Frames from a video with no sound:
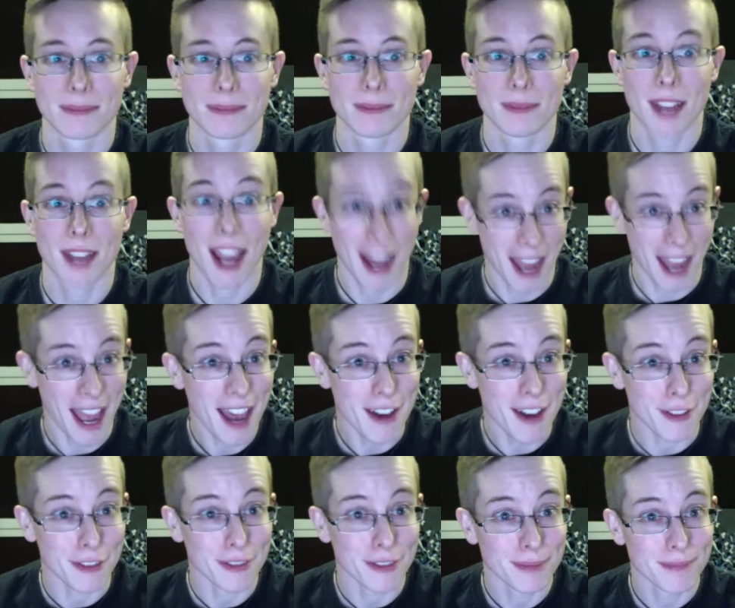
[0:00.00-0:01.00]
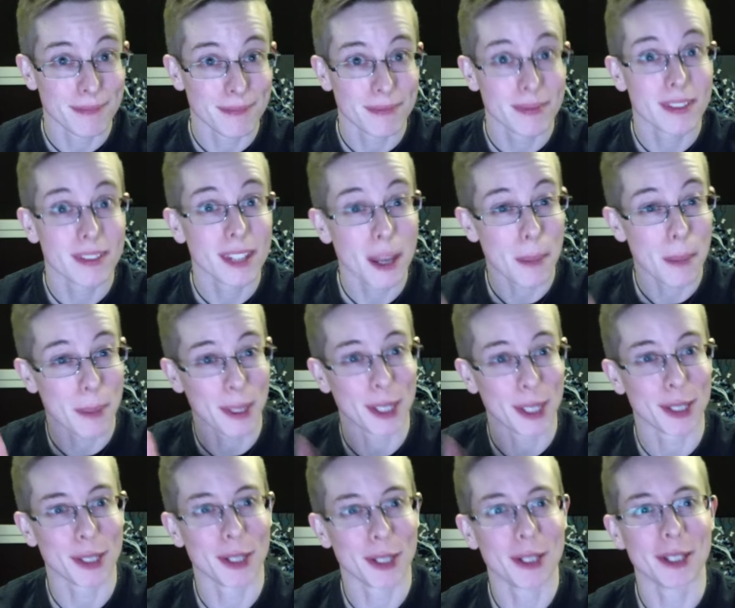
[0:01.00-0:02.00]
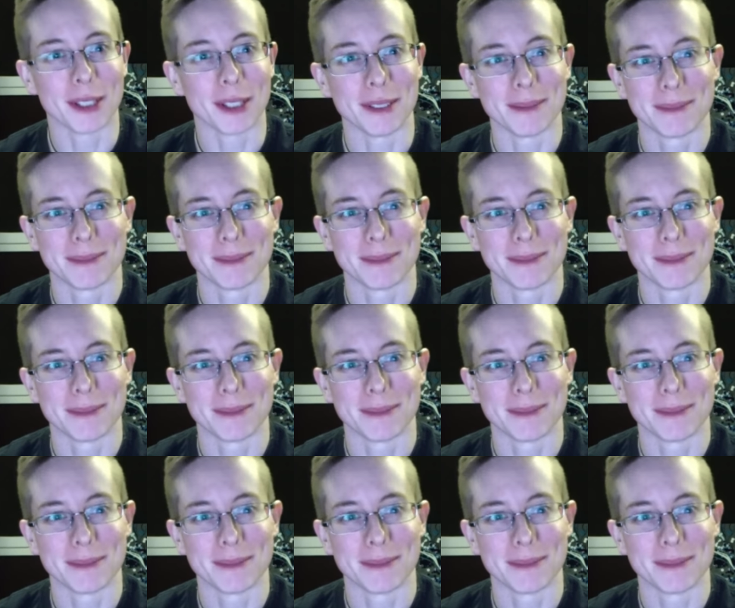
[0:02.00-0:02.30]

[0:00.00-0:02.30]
I have. A bigger girl.